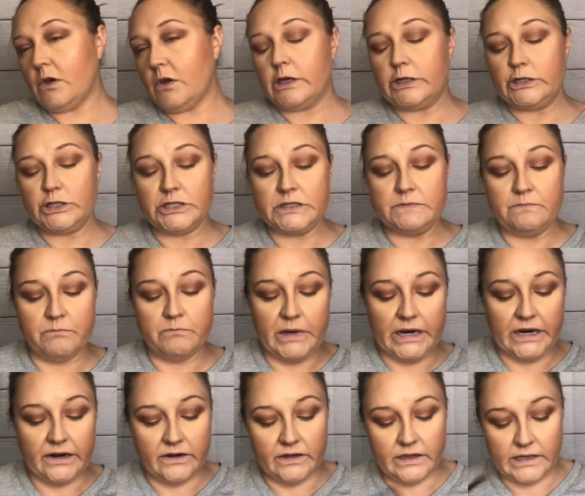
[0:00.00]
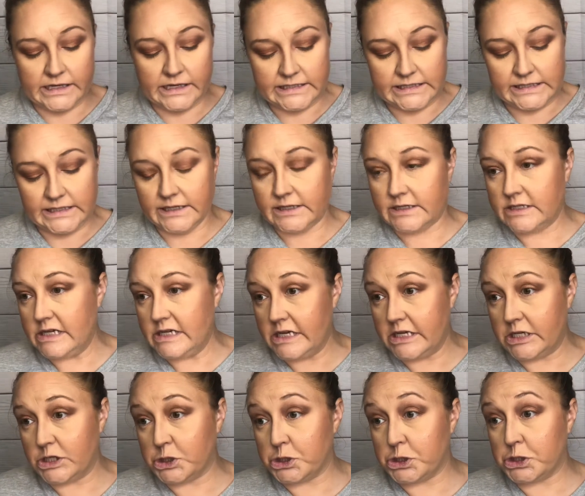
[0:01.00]
You can just barely see a
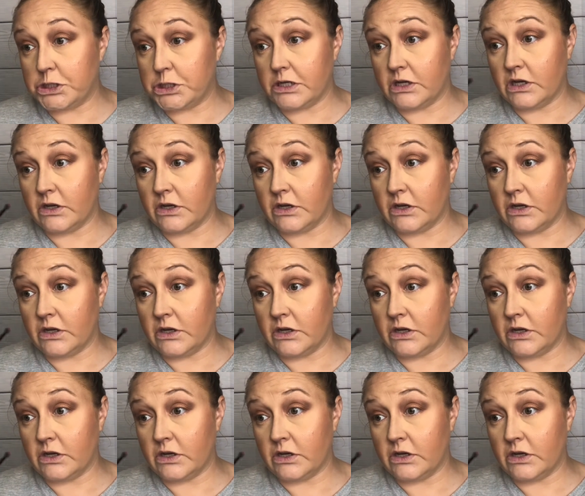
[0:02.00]
tinge